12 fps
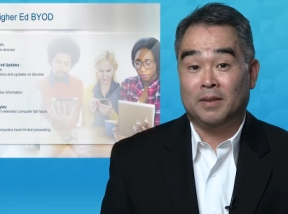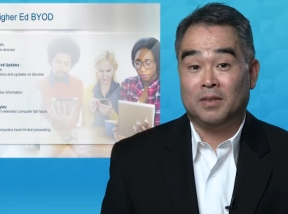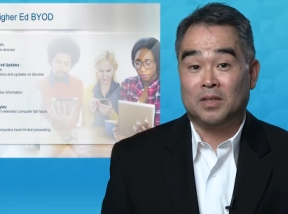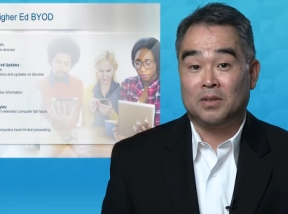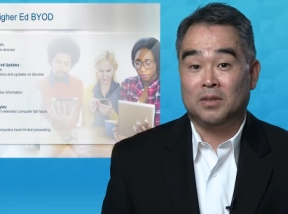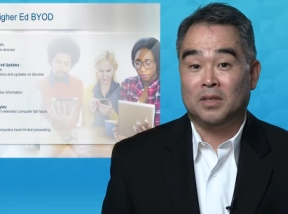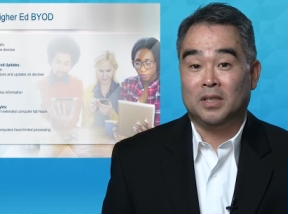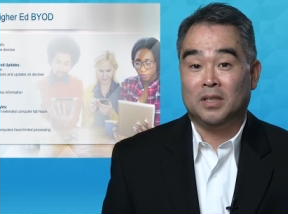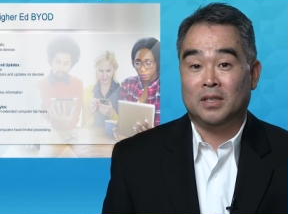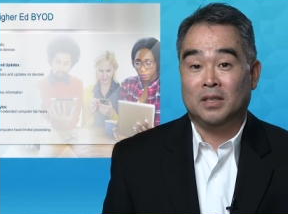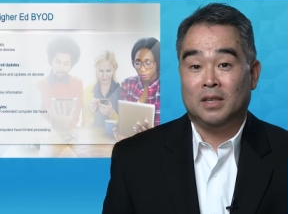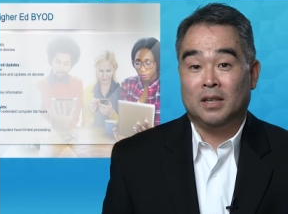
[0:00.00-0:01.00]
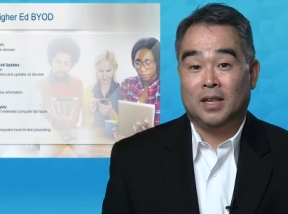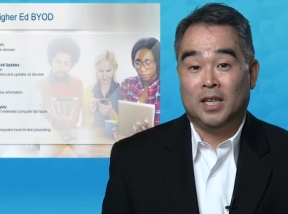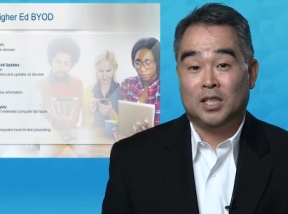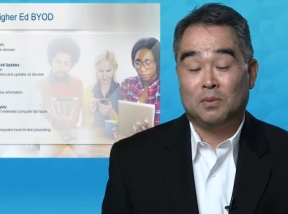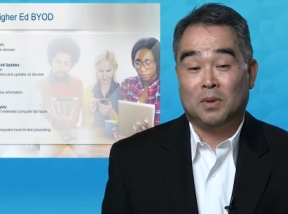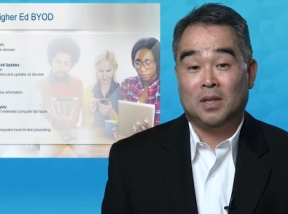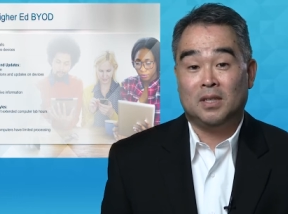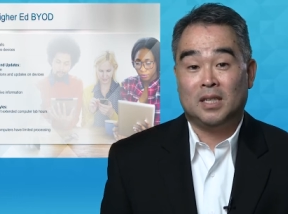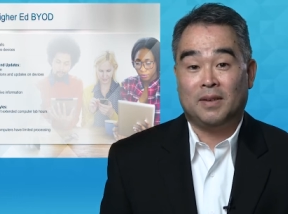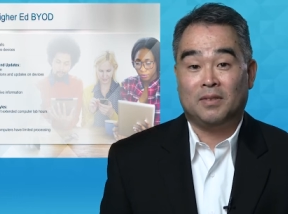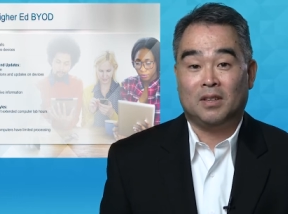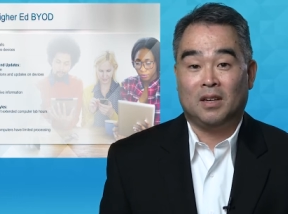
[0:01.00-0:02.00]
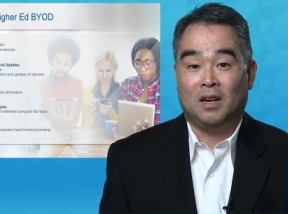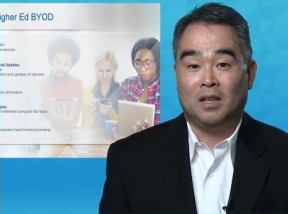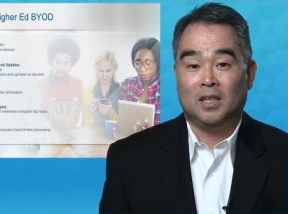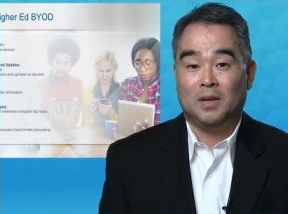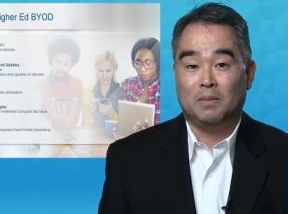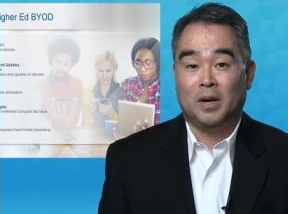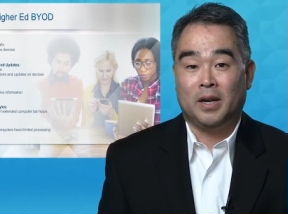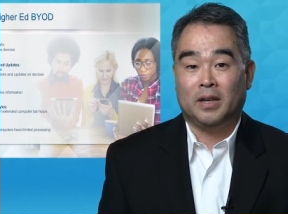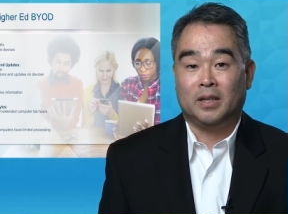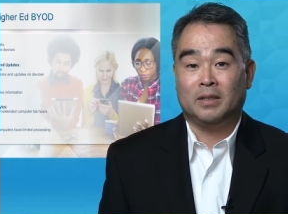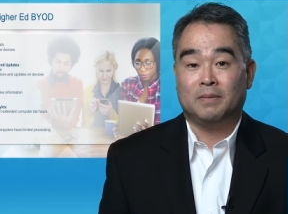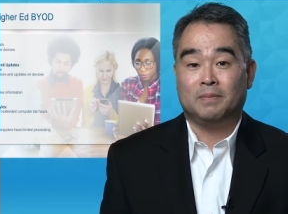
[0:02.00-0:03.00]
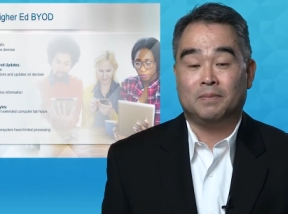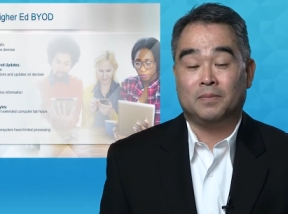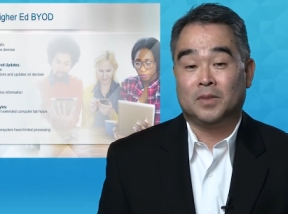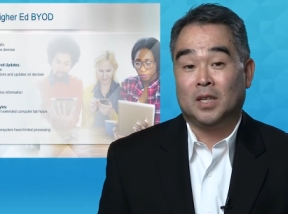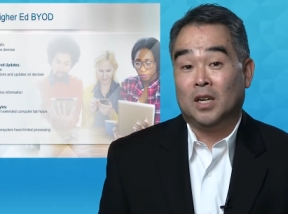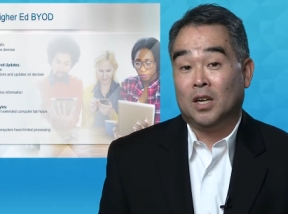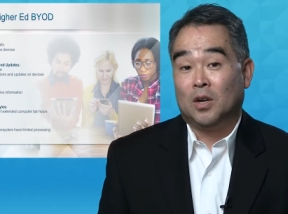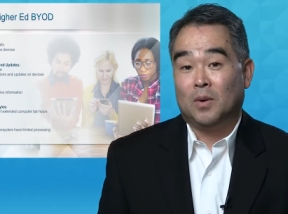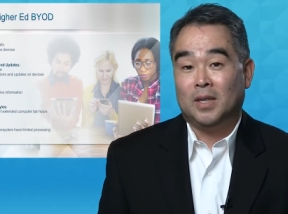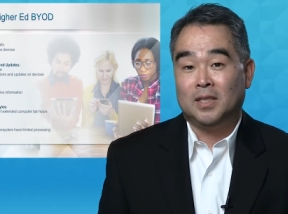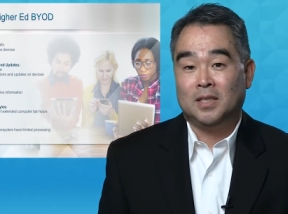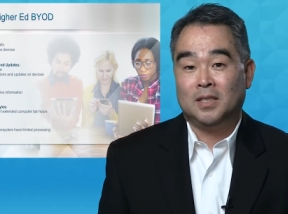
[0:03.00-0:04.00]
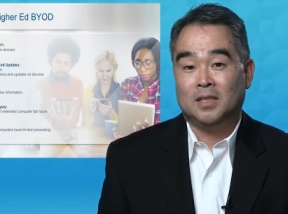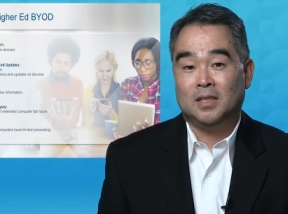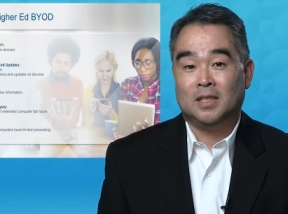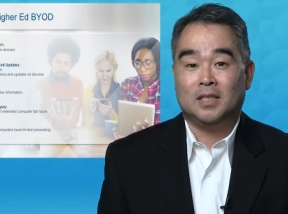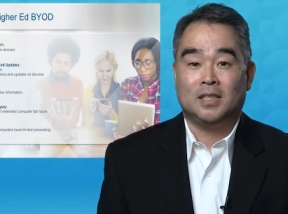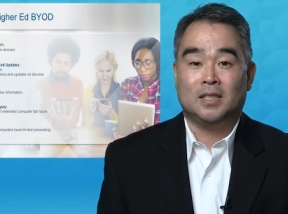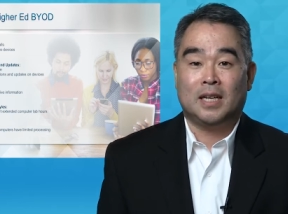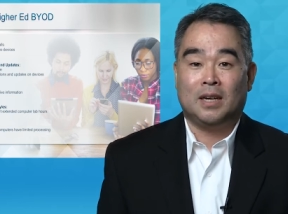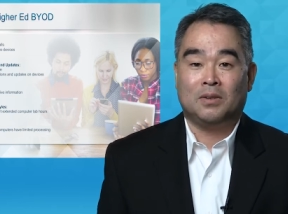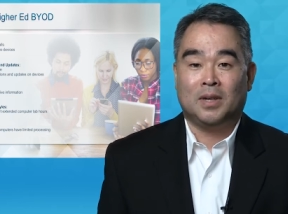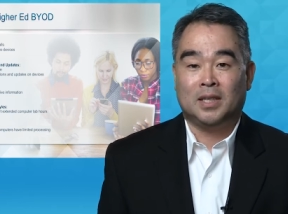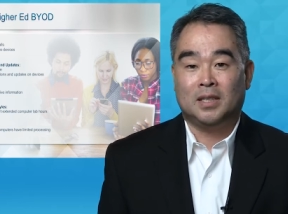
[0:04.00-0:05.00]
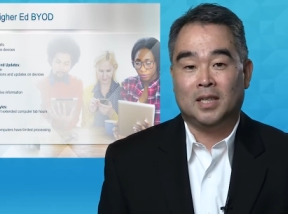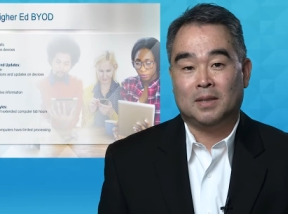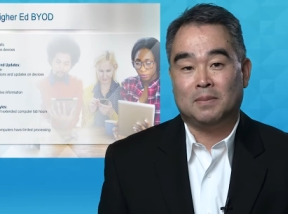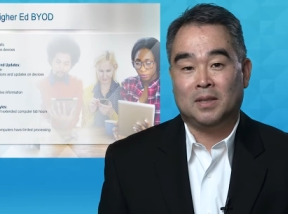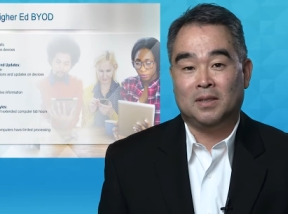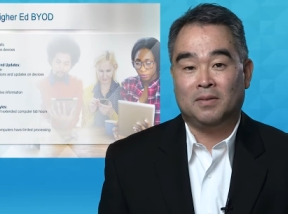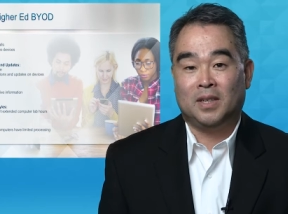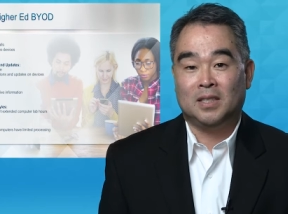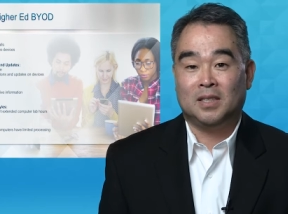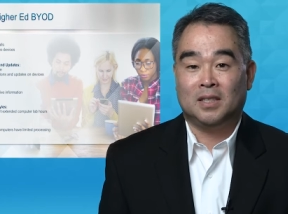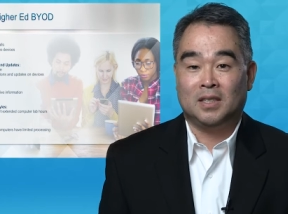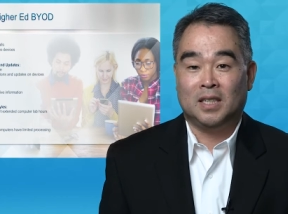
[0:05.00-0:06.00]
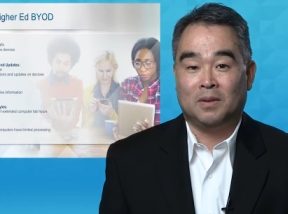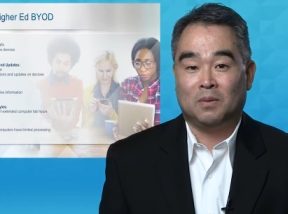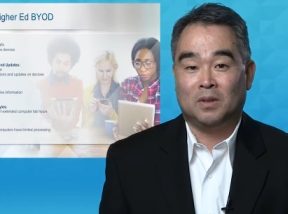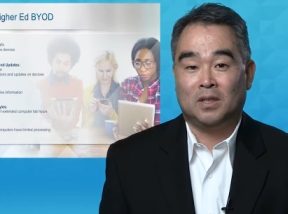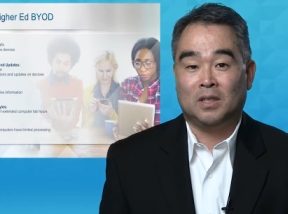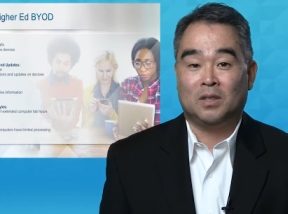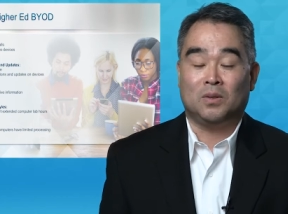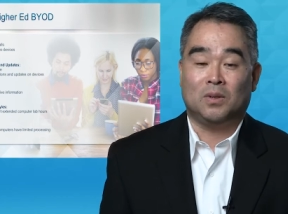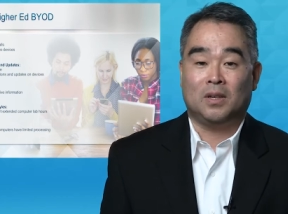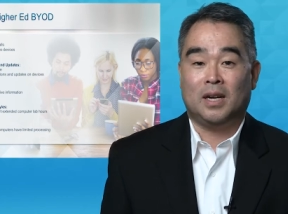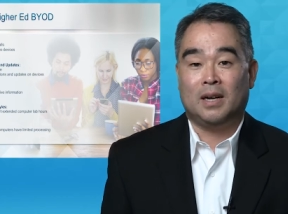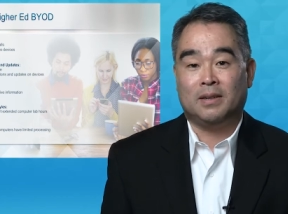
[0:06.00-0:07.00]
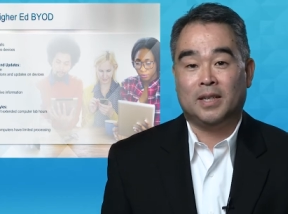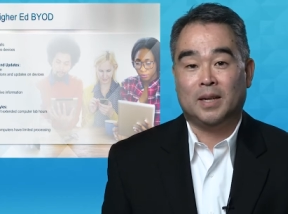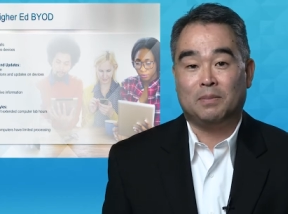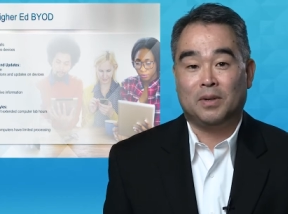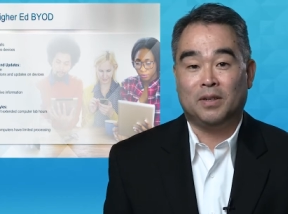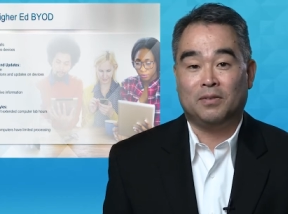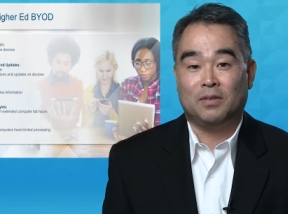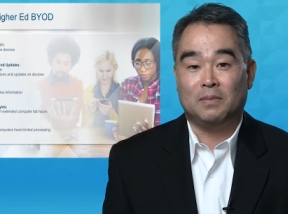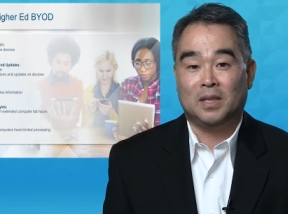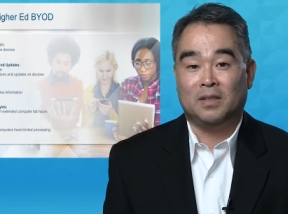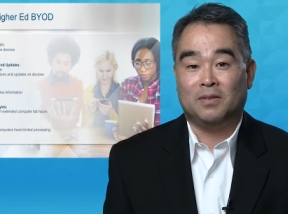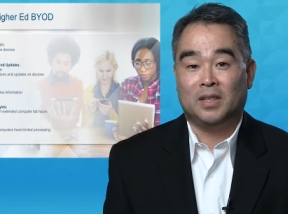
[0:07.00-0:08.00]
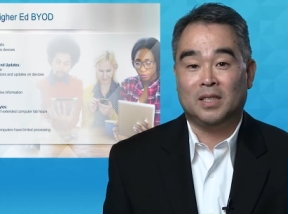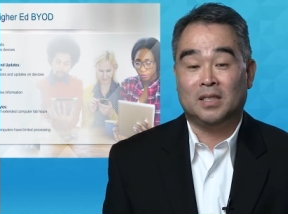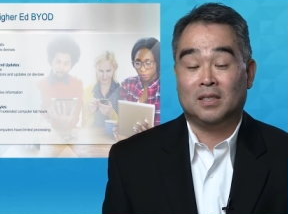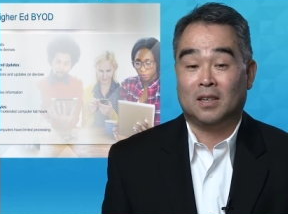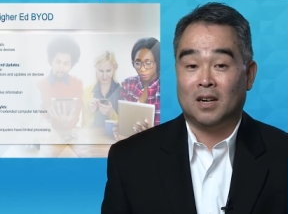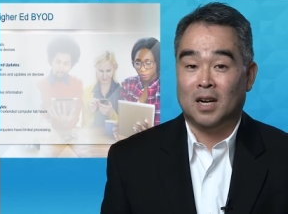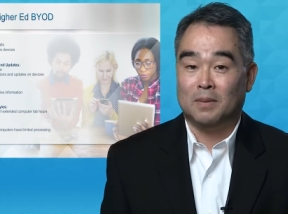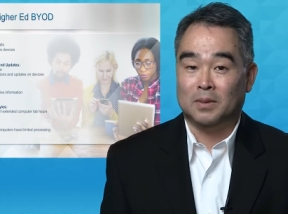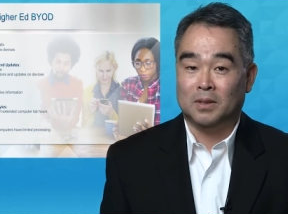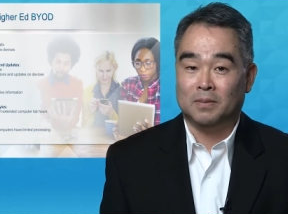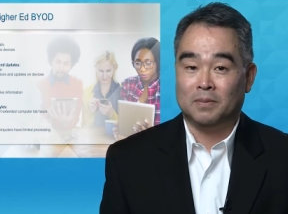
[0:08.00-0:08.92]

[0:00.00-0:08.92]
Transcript: of the school year as well as after the holiday break. Questions such as how do I connect my device to the network or how can I print from my device are common.